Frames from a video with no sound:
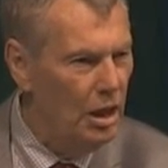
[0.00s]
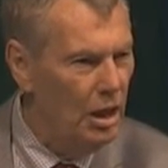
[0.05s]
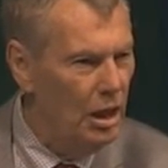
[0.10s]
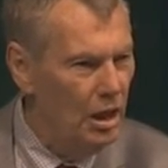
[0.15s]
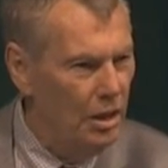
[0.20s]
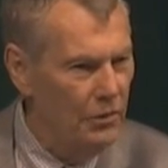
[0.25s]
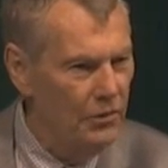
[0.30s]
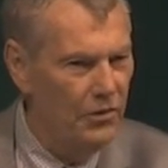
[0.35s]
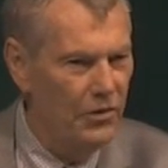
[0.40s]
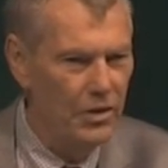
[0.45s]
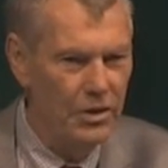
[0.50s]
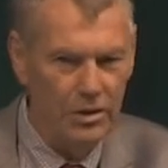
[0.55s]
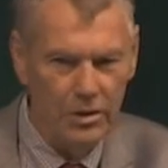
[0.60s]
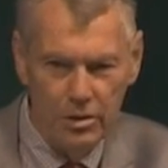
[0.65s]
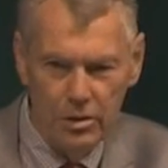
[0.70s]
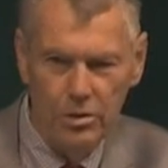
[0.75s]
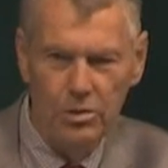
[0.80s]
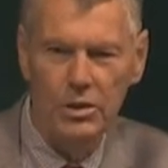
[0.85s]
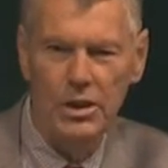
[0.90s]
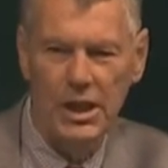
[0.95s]
of the
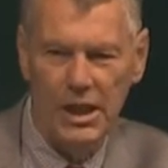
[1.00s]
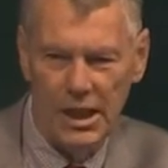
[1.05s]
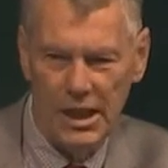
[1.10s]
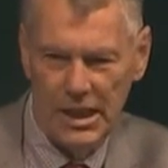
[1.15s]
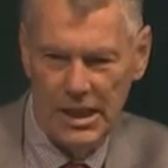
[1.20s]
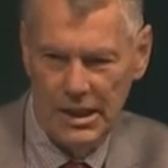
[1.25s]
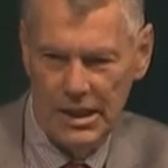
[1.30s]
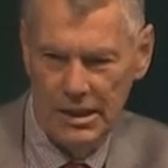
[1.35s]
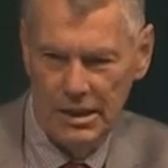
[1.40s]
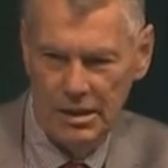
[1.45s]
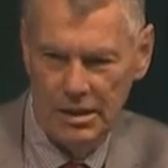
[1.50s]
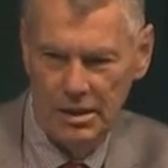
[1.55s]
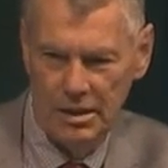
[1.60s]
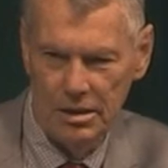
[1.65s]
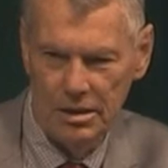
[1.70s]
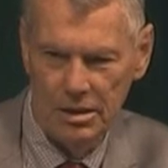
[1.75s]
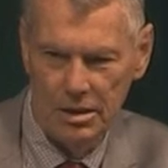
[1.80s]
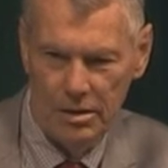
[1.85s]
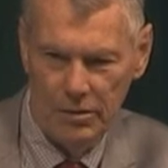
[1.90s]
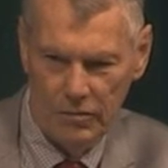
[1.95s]
new kind
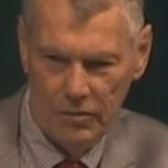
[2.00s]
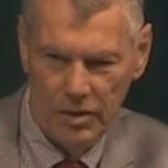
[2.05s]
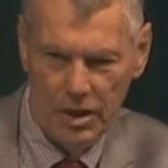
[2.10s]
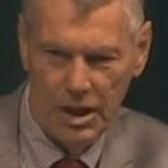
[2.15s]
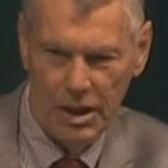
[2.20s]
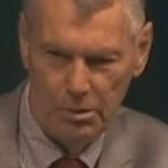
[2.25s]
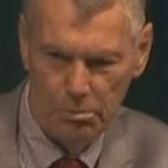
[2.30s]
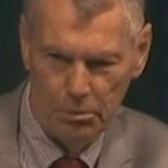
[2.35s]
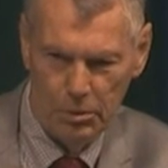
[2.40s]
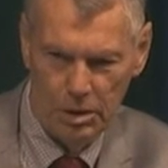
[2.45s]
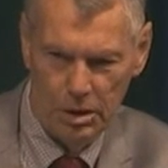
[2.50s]
of light